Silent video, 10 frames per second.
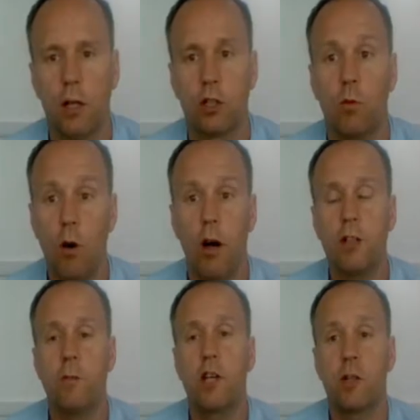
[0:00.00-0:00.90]
So why
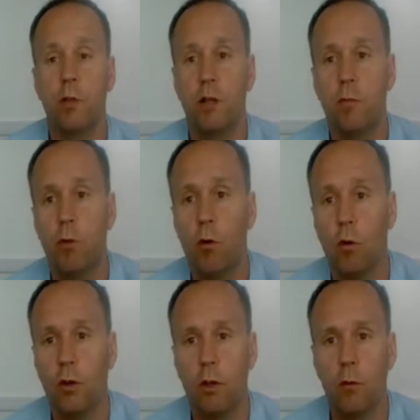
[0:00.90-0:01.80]
is measurement
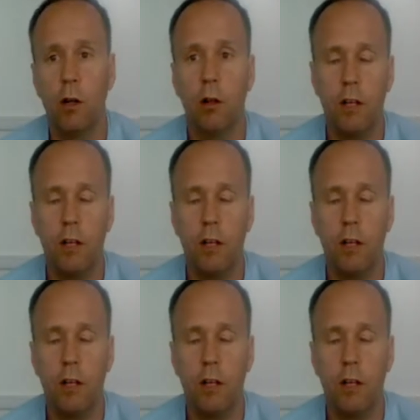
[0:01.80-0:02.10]
important? Well,